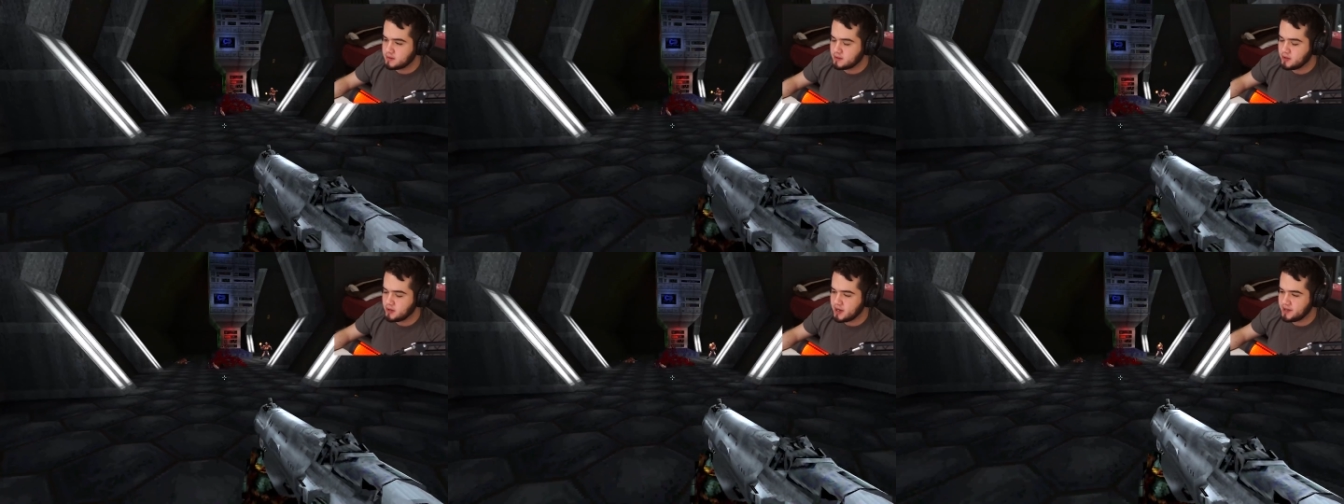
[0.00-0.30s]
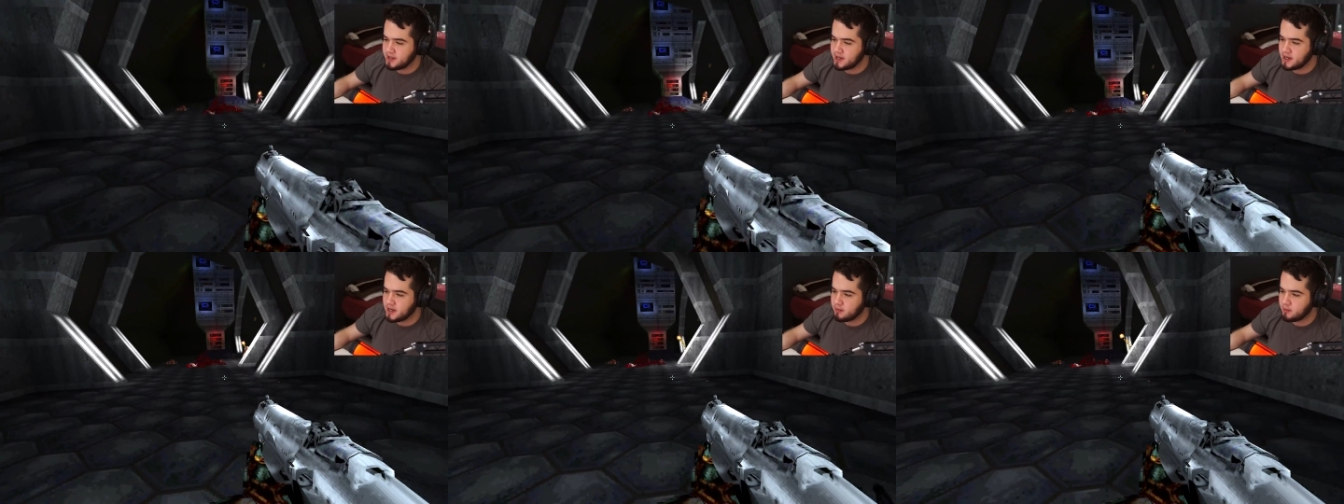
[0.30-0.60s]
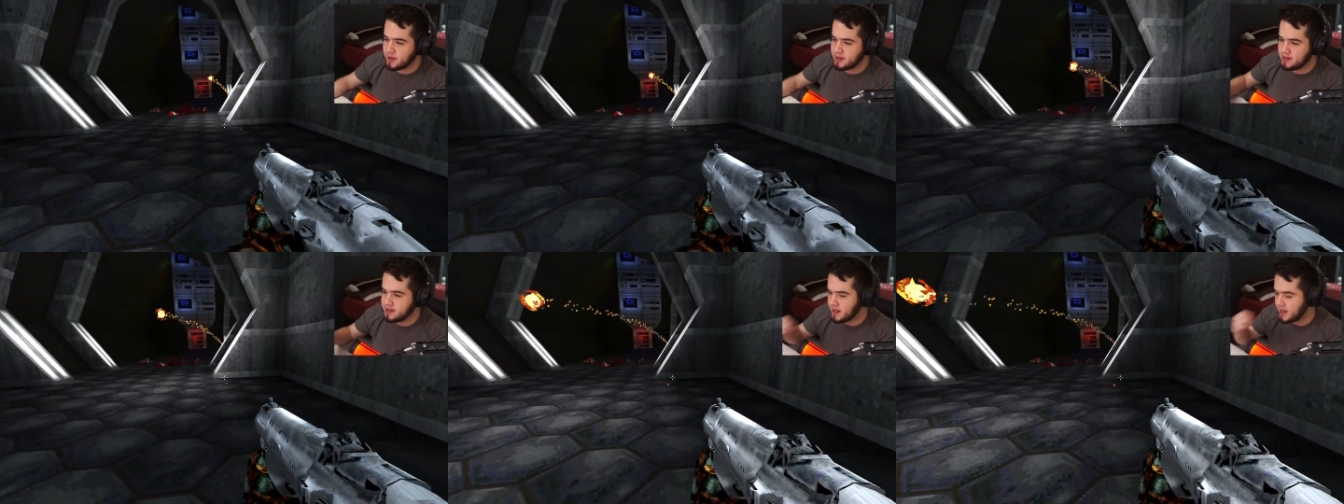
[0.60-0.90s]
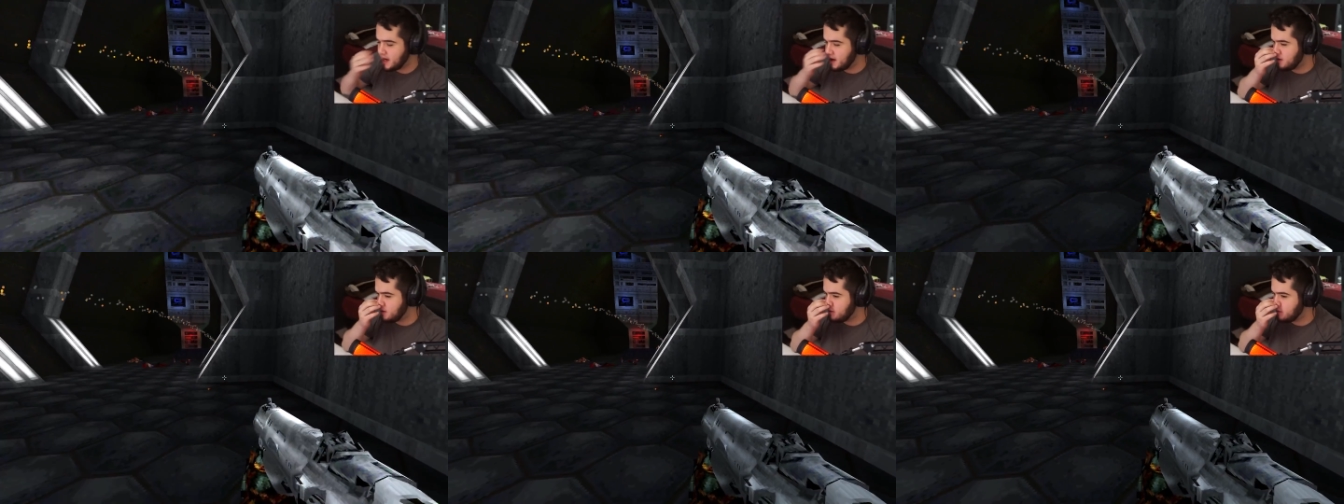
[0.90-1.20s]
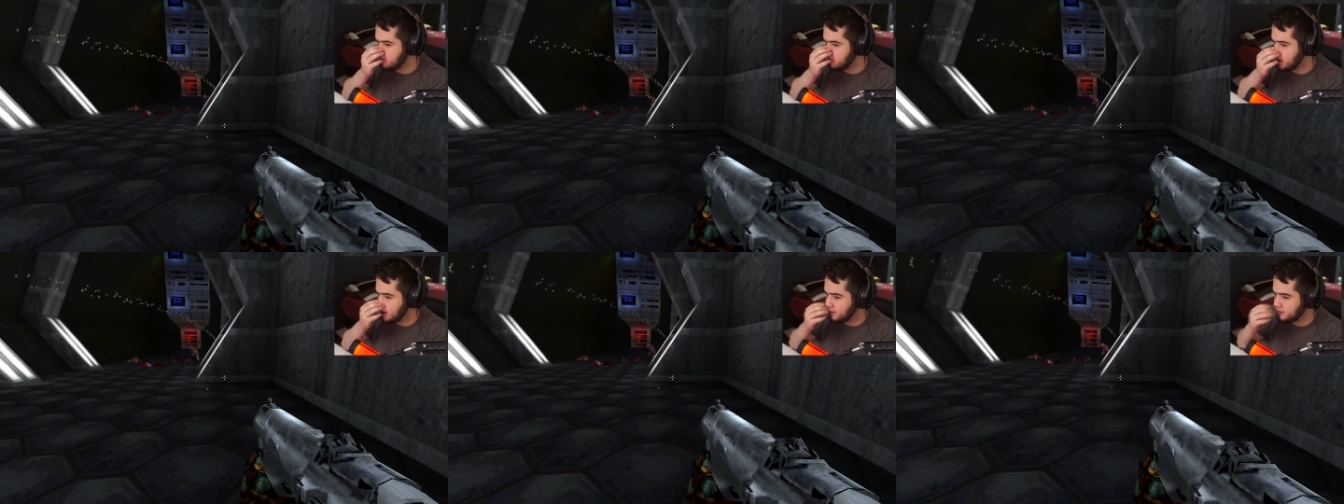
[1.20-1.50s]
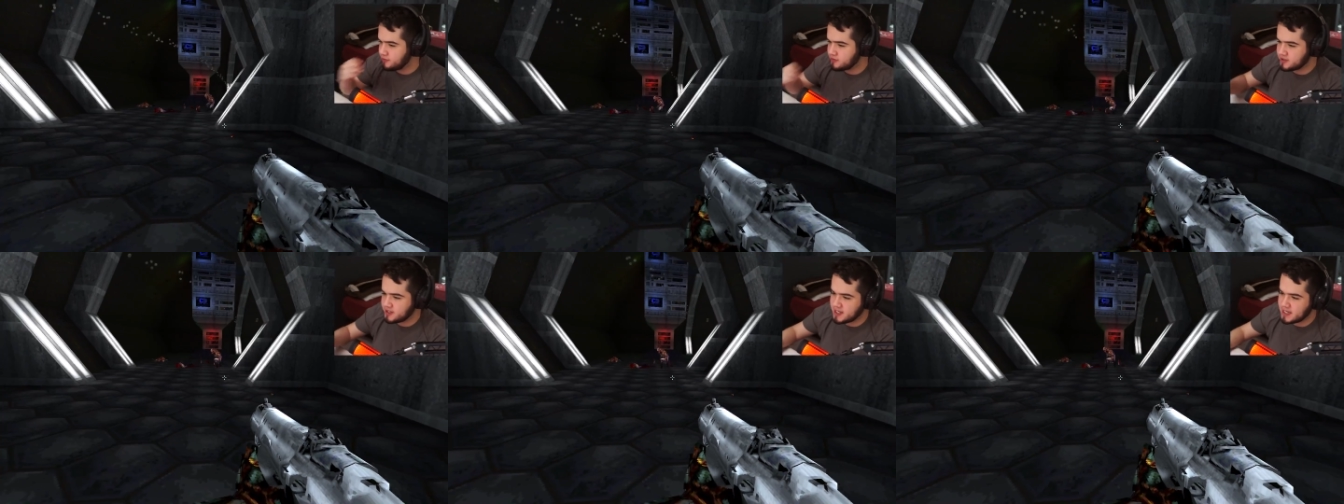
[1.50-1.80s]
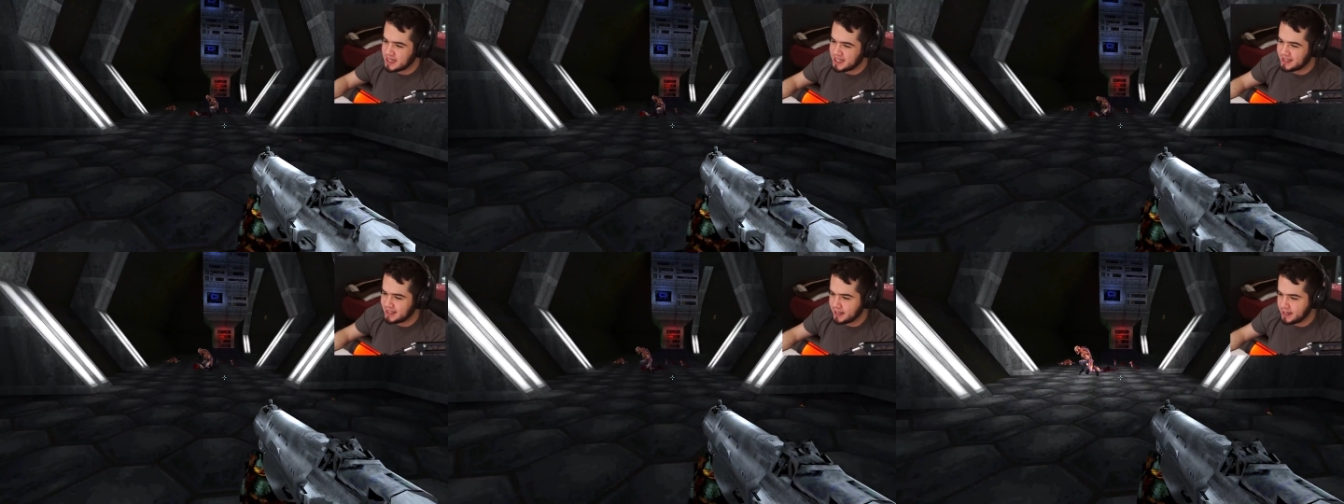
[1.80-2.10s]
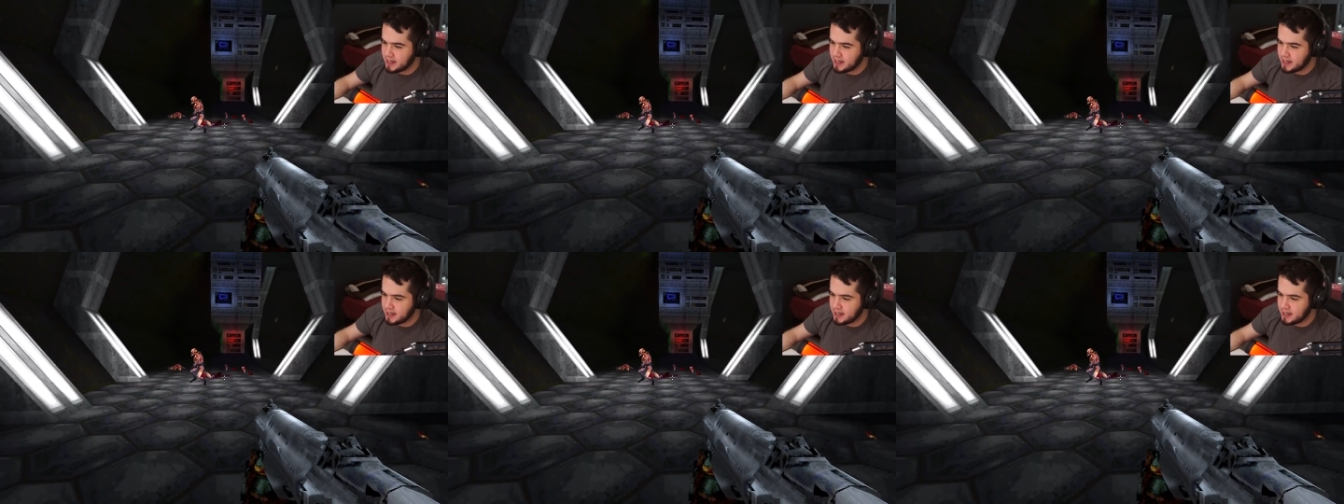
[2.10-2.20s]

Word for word: So I think right now we're able to see the